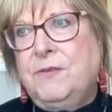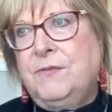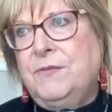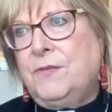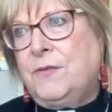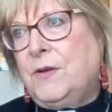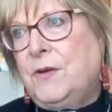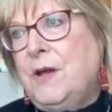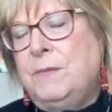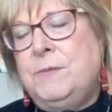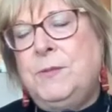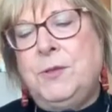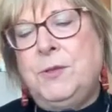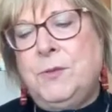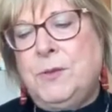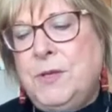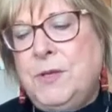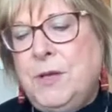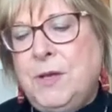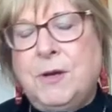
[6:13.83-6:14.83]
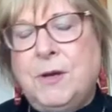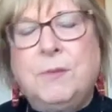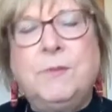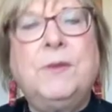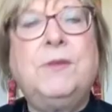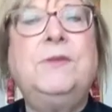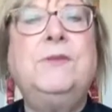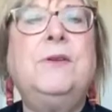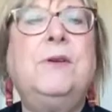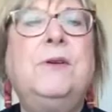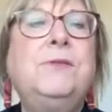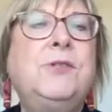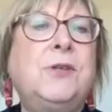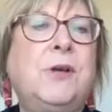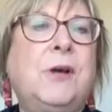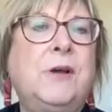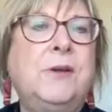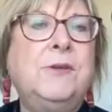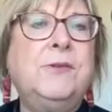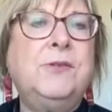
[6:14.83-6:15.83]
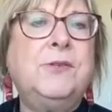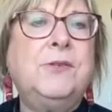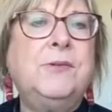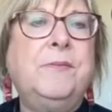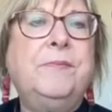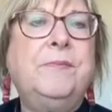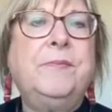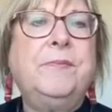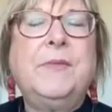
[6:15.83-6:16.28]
for up to a year with no charge